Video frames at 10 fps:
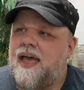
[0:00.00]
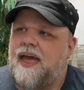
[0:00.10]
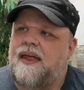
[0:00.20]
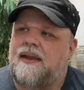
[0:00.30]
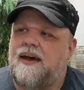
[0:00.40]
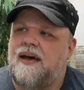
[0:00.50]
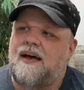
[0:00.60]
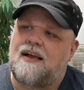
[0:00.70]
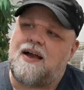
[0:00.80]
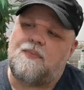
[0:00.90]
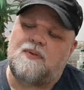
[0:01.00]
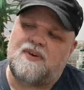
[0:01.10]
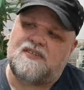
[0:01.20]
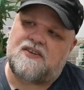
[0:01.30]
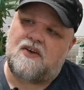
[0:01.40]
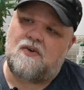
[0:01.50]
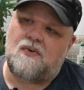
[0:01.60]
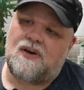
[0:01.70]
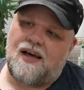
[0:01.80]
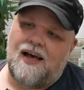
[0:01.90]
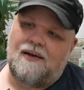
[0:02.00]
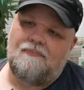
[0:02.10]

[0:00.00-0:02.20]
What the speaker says: And a couple of months ago,